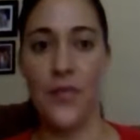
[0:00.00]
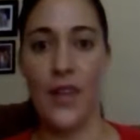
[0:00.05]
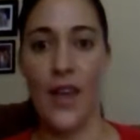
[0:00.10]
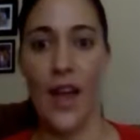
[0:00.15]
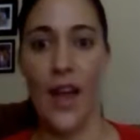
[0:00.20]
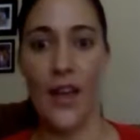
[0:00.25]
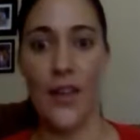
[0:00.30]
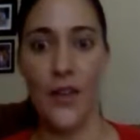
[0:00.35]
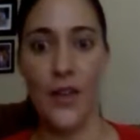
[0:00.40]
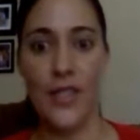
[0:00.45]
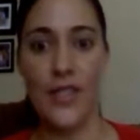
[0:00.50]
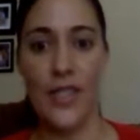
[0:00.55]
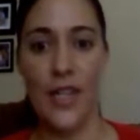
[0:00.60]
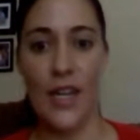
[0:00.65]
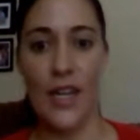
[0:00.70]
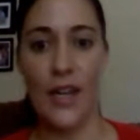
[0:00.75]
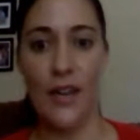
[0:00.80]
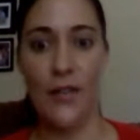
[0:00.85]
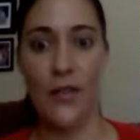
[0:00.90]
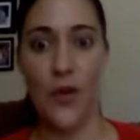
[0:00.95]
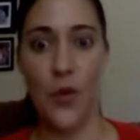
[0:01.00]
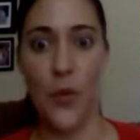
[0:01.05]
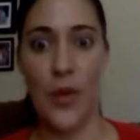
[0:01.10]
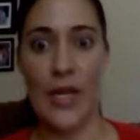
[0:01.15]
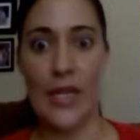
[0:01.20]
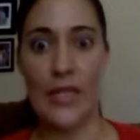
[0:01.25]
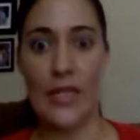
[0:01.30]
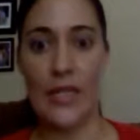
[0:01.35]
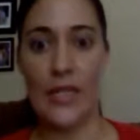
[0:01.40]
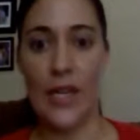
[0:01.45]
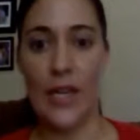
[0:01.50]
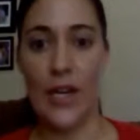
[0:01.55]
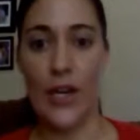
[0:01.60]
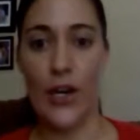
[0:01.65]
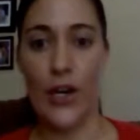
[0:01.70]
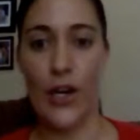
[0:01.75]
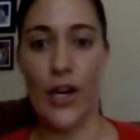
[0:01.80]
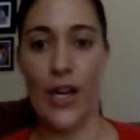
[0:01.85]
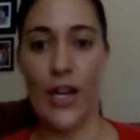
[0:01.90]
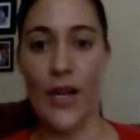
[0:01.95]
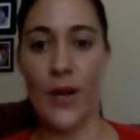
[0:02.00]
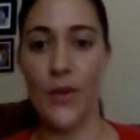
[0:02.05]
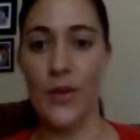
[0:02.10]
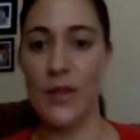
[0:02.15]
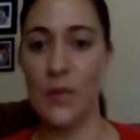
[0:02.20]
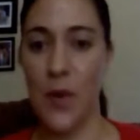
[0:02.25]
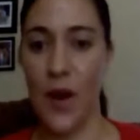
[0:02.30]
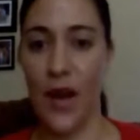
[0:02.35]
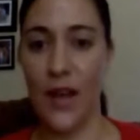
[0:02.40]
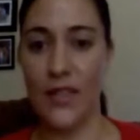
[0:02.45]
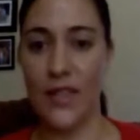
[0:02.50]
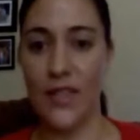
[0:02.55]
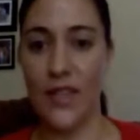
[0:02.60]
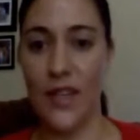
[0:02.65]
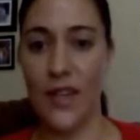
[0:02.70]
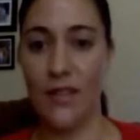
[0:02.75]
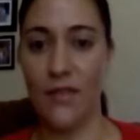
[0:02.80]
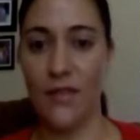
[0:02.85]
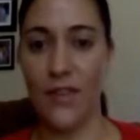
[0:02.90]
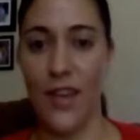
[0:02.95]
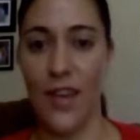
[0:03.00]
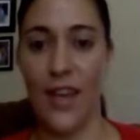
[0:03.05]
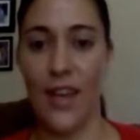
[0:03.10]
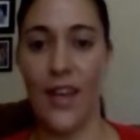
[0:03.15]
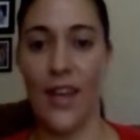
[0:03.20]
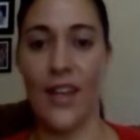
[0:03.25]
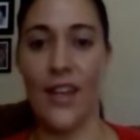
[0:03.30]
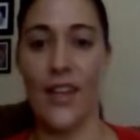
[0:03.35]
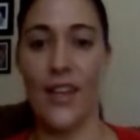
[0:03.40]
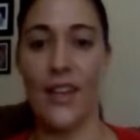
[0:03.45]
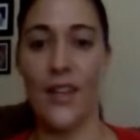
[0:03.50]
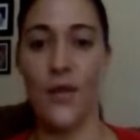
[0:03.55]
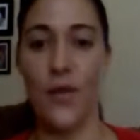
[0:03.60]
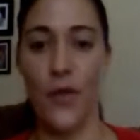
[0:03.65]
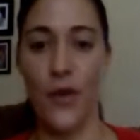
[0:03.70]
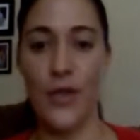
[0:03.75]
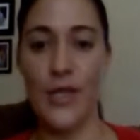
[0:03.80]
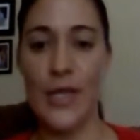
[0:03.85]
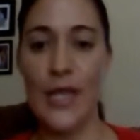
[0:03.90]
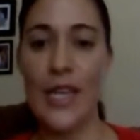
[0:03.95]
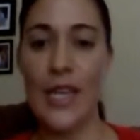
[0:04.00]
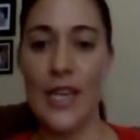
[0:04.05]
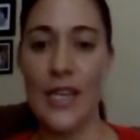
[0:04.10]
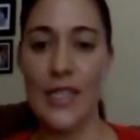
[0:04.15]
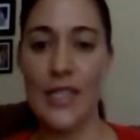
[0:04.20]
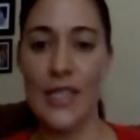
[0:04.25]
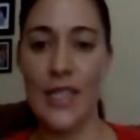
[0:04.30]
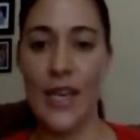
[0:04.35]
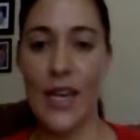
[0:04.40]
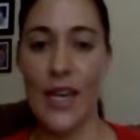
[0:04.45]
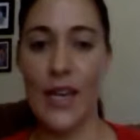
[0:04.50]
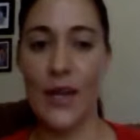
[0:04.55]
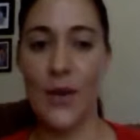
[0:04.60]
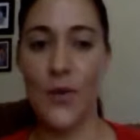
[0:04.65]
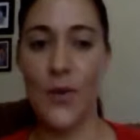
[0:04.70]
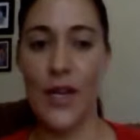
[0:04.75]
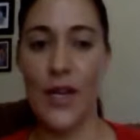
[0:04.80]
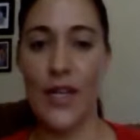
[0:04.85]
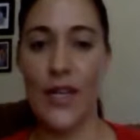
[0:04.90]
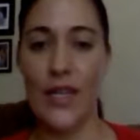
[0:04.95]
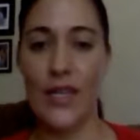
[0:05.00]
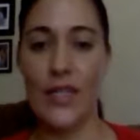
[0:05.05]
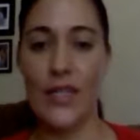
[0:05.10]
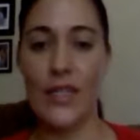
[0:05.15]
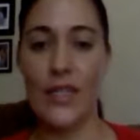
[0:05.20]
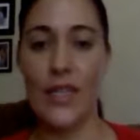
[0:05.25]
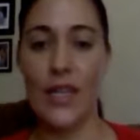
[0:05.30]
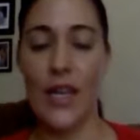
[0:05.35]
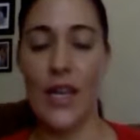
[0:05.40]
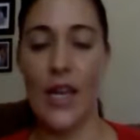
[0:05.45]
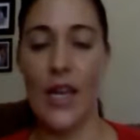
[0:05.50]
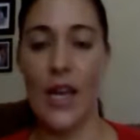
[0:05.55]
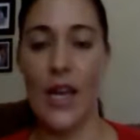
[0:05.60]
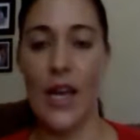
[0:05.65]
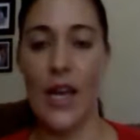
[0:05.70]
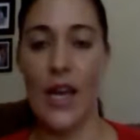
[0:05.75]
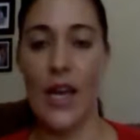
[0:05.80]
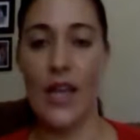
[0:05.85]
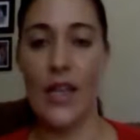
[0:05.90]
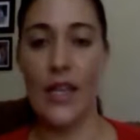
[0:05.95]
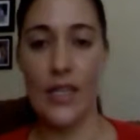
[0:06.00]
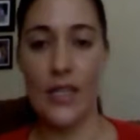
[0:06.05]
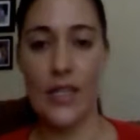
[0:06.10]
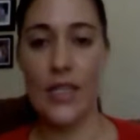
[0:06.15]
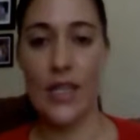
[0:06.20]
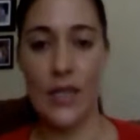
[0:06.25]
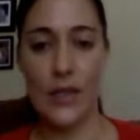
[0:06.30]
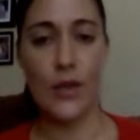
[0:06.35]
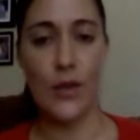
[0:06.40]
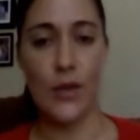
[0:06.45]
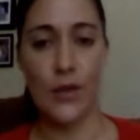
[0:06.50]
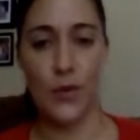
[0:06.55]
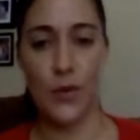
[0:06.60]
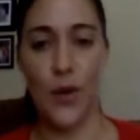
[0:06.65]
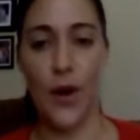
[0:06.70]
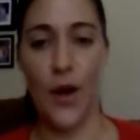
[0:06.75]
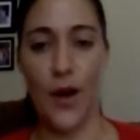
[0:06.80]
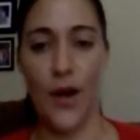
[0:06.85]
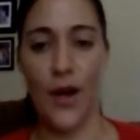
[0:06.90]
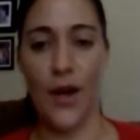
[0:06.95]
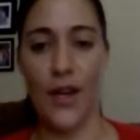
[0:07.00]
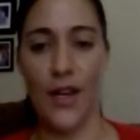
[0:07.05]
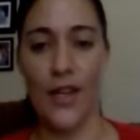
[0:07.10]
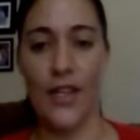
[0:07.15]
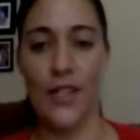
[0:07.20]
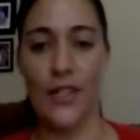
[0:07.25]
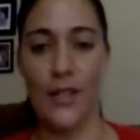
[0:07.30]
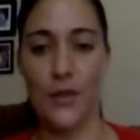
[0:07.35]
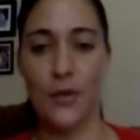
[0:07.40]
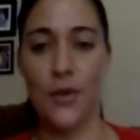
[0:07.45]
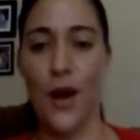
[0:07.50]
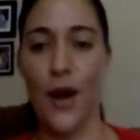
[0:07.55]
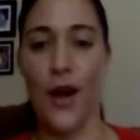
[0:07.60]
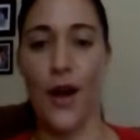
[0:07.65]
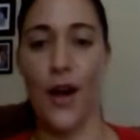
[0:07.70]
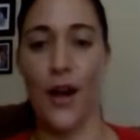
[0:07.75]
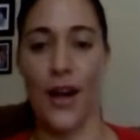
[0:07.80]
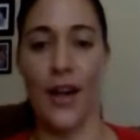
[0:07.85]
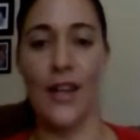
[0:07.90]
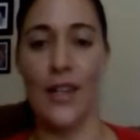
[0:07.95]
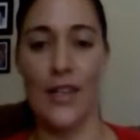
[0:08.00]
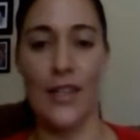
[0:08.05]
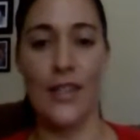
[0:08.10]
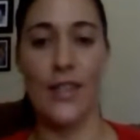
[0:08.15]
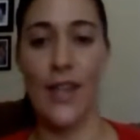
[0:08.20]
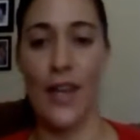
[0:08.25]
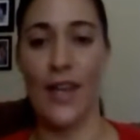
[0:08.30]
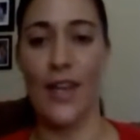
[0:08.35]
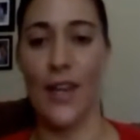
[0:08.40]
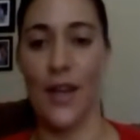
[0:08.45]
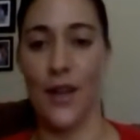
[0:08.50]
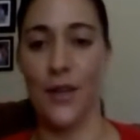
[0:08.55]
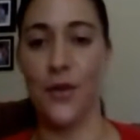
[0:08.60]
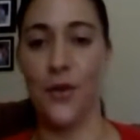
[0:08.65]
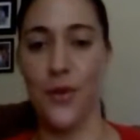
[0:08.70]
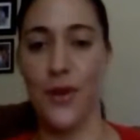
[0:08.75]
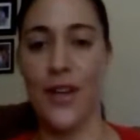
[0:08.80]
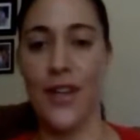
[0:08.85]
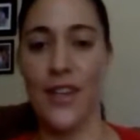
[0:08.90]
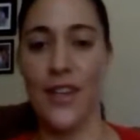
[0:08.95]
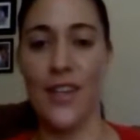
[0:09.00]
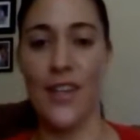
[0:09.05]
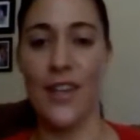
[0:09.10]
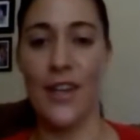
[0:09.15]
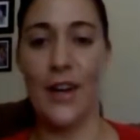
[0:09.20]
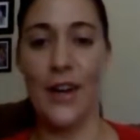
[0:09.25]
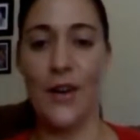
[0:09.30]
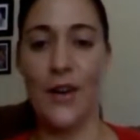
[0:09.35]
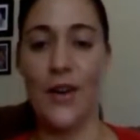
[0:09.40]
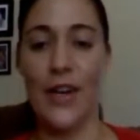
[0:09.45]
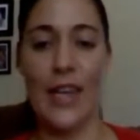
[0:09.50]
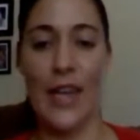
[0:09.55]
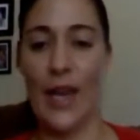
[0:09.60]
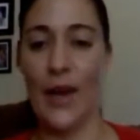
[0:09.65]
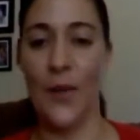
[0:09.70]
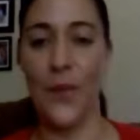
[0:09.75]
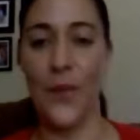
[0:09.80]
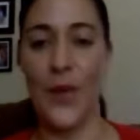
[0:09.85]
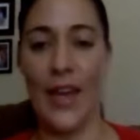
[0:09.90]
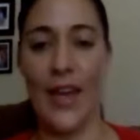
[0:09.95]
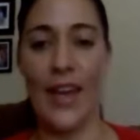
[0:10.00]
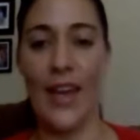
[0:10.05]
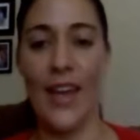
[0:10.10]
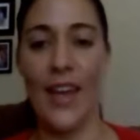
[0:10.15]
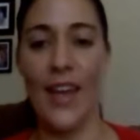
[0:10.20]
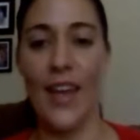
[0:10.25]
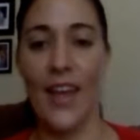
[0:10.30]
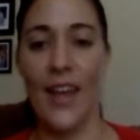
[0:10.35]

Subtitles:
I looked at it a few minutes later and it was positive. And the first thing I said was, this test is wrong. It's wrong. I need to take another one. You know, it can't be.